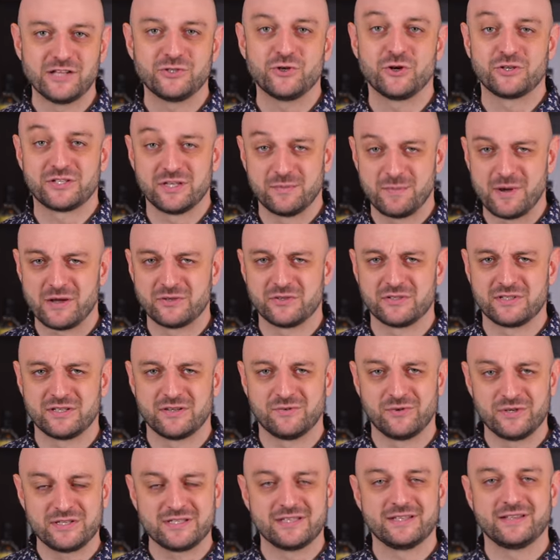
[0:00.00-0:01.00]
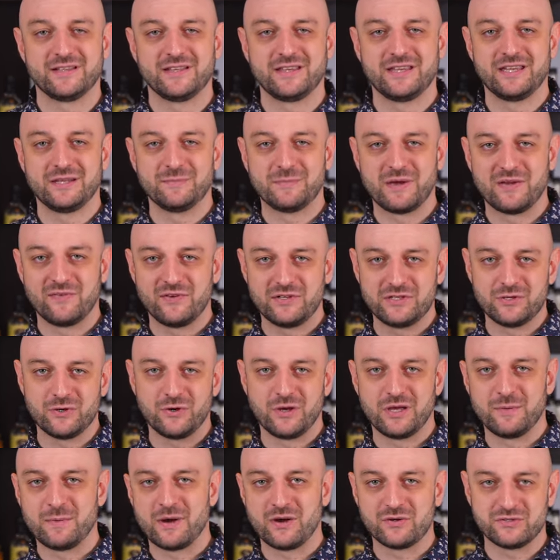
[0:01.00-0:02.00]
I talked about it recently in my
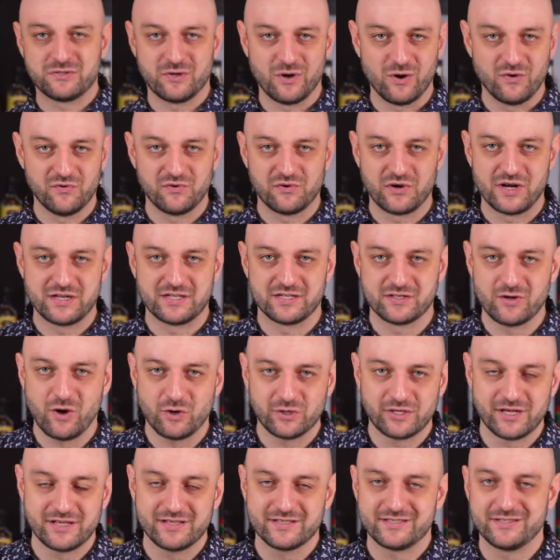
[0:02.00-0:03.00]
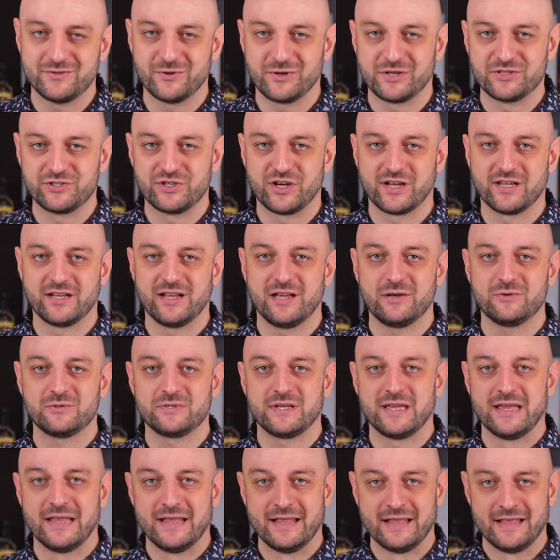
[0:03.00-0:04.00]
video about overrated cocktails, you can check it
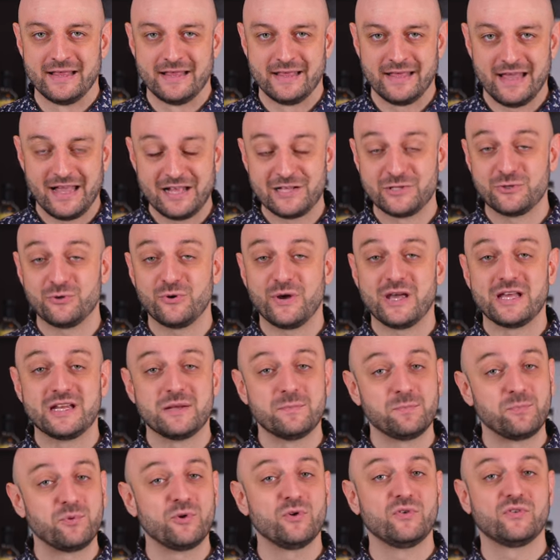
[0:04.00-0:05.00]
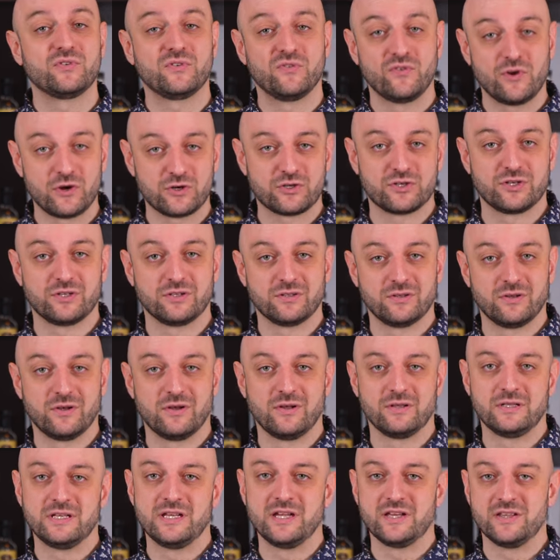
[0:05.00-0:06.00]
out. I'll do an improved version
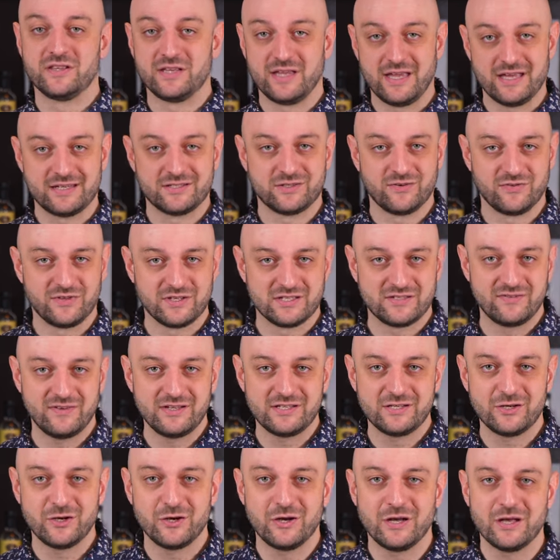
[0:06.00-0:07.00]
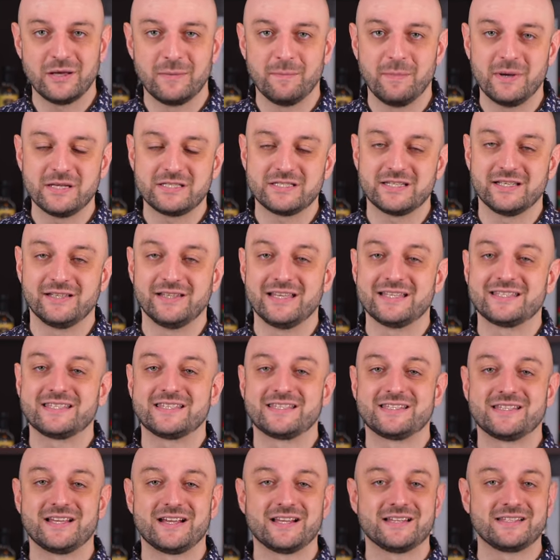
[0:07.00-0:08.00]
near the end of this video, but let's
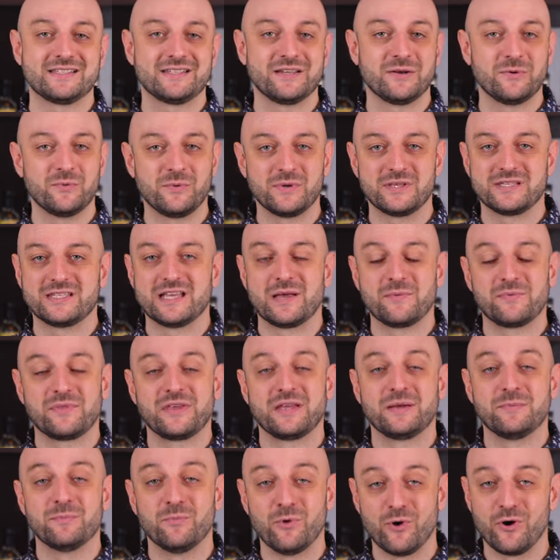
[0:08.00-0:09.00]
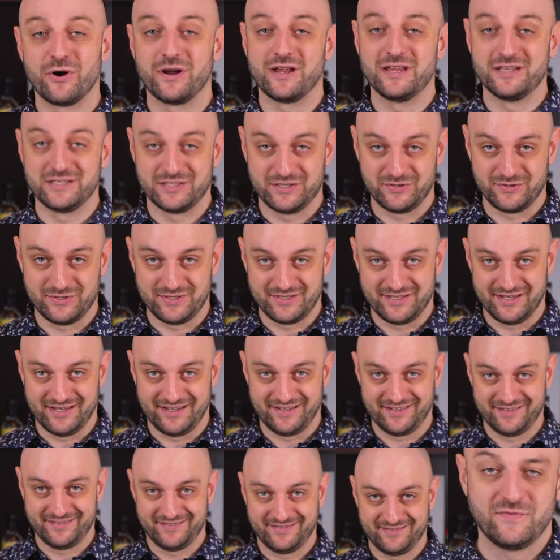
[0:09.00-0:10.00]
start with something more
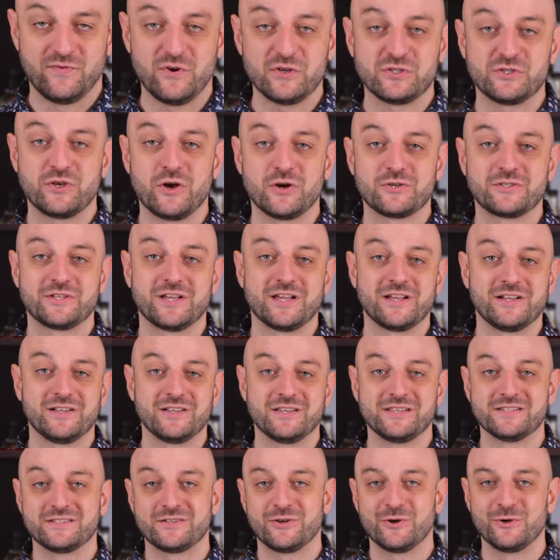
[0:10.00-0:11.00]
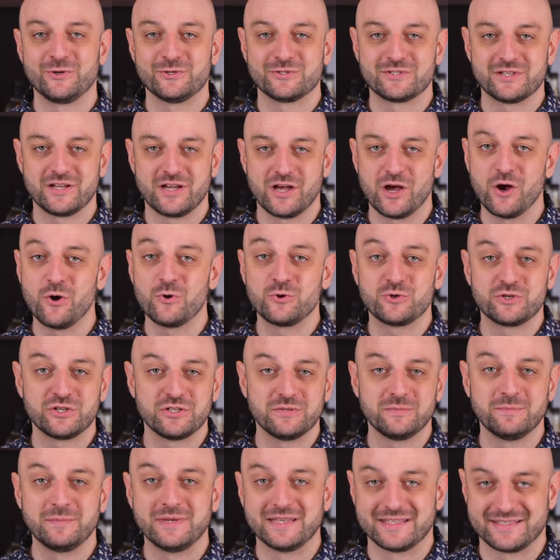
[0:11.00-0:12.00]
interesting. The first cocktail is called
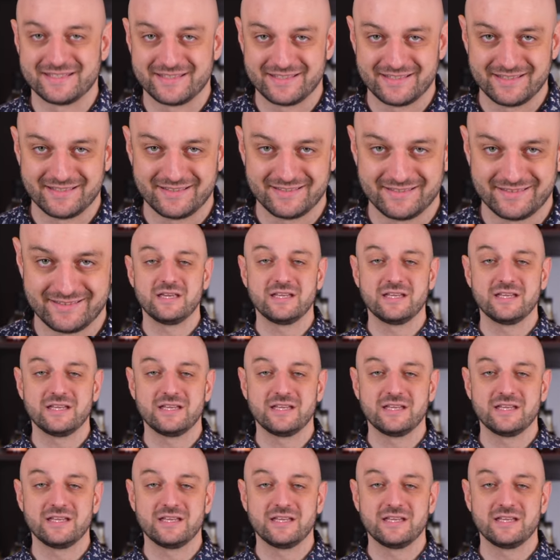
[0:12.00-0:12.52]
Ocean Mist.